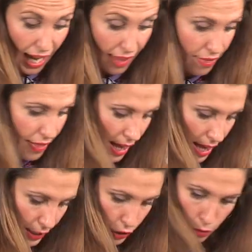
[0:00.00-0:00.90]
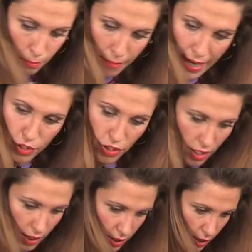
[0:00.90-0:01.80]
And then you
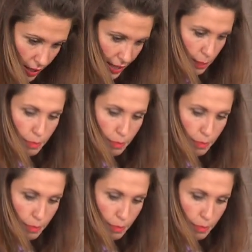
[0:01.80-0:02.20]
measure so that it's